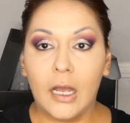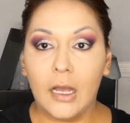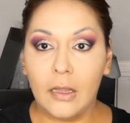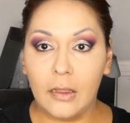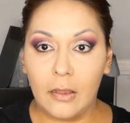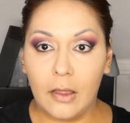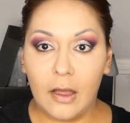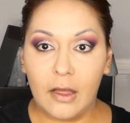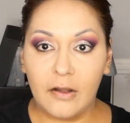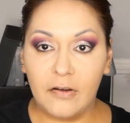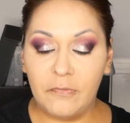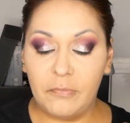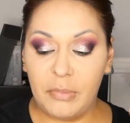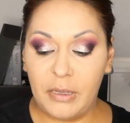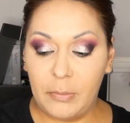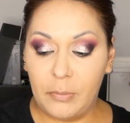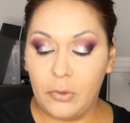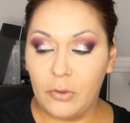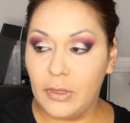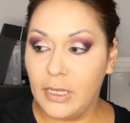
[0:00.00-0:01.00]
A lot of
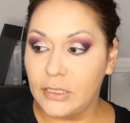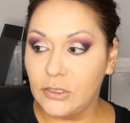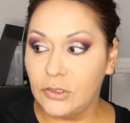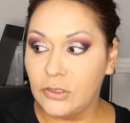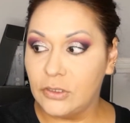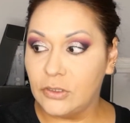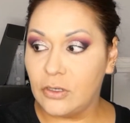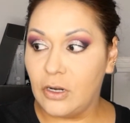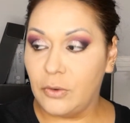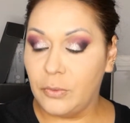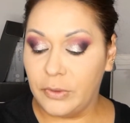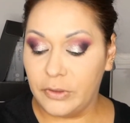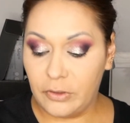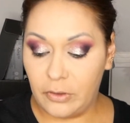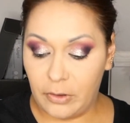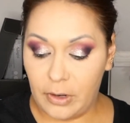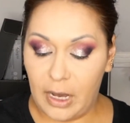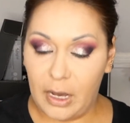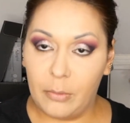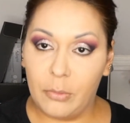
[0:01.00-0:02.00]
people like to start with
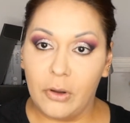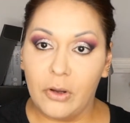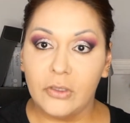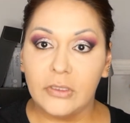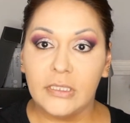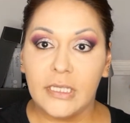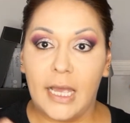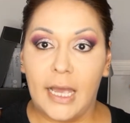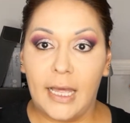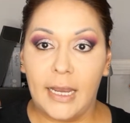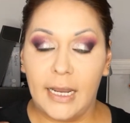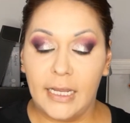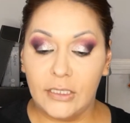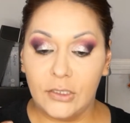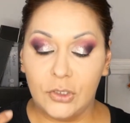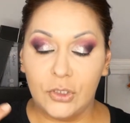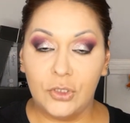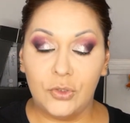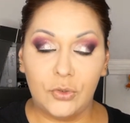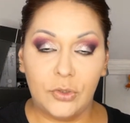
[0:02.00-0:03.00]
their eyebrows. I like
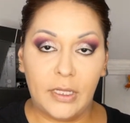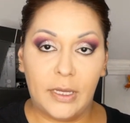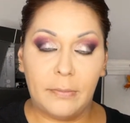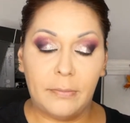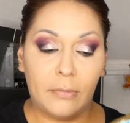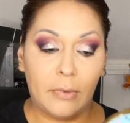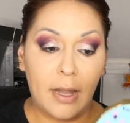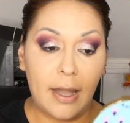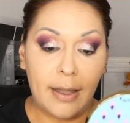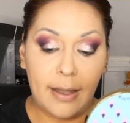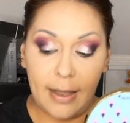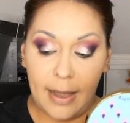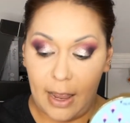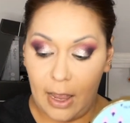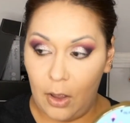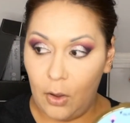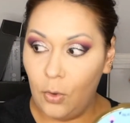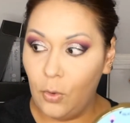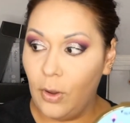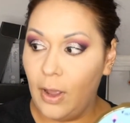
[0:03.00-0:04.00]
to do them
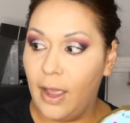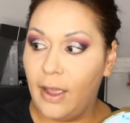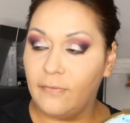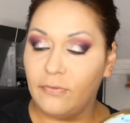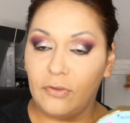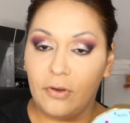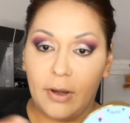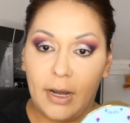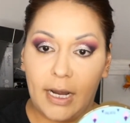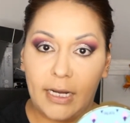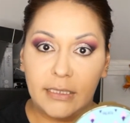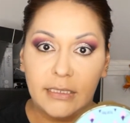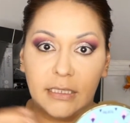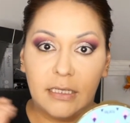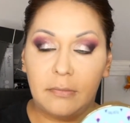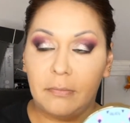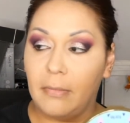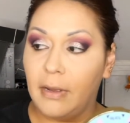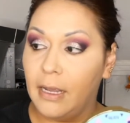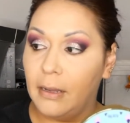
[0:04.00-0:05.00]
now after I
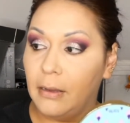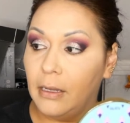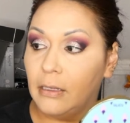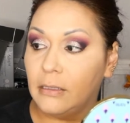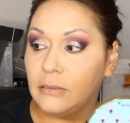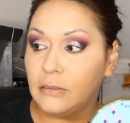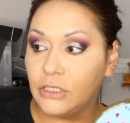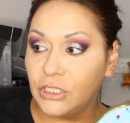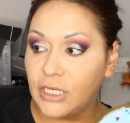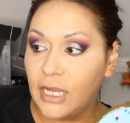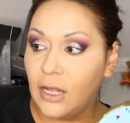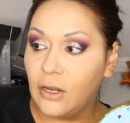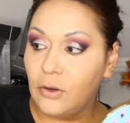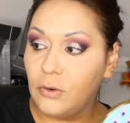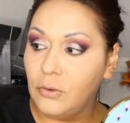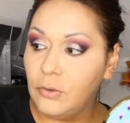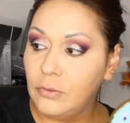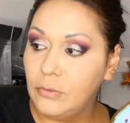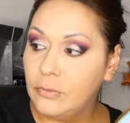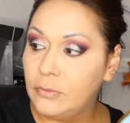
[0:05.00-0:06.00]
did my shadow.